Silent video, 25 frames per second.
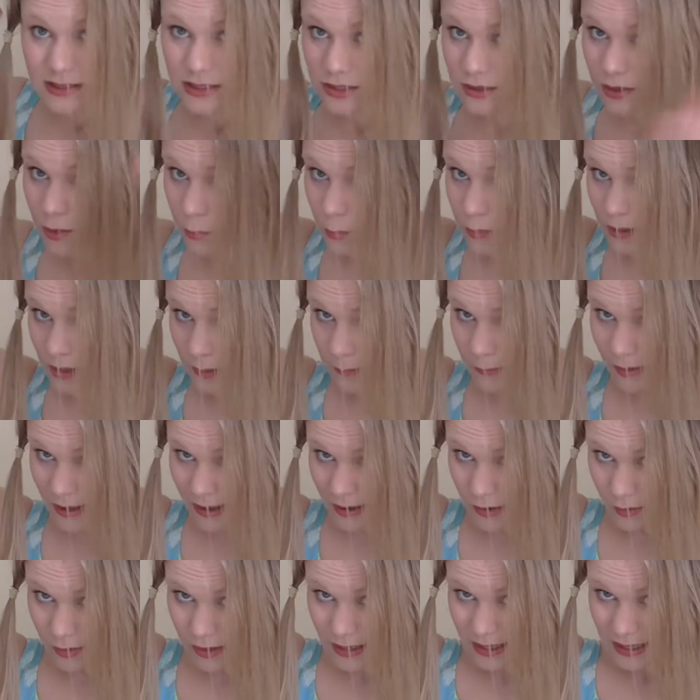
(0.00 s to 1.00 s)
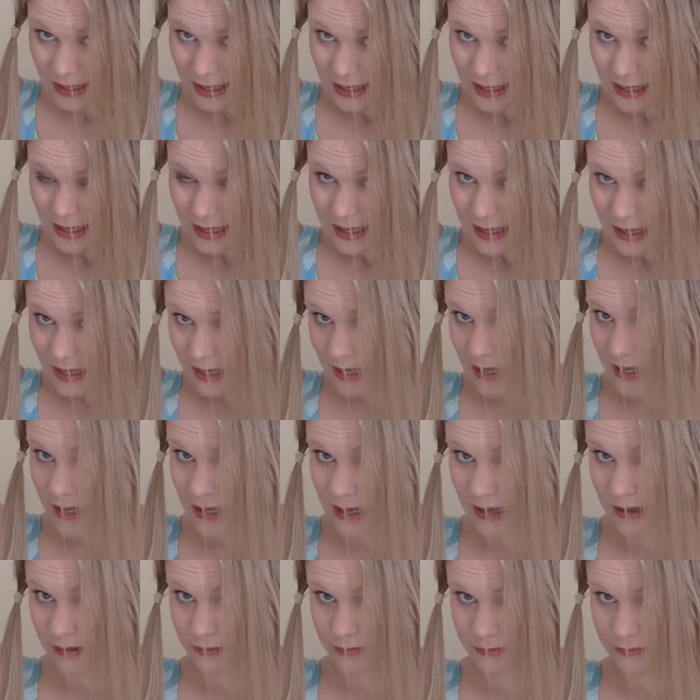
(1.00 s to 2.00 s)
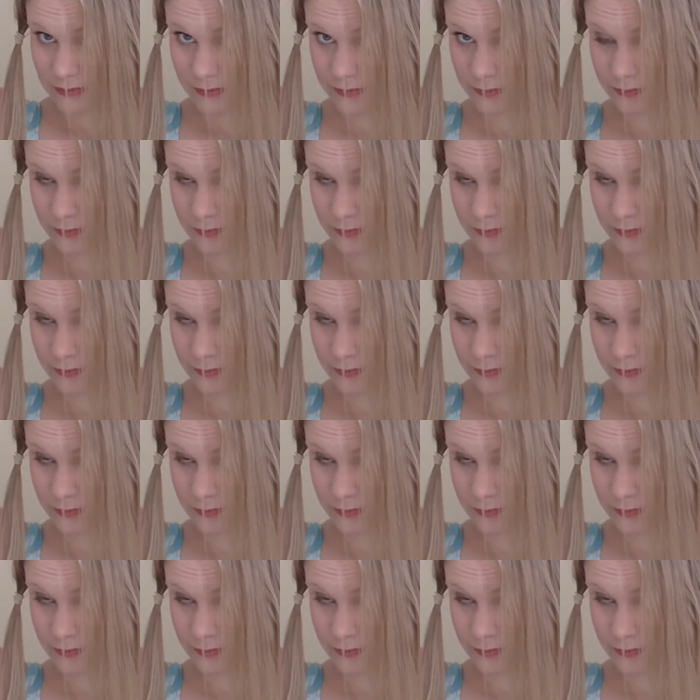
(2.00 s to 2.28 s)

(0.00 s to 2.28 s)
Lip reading: So they'll be about here.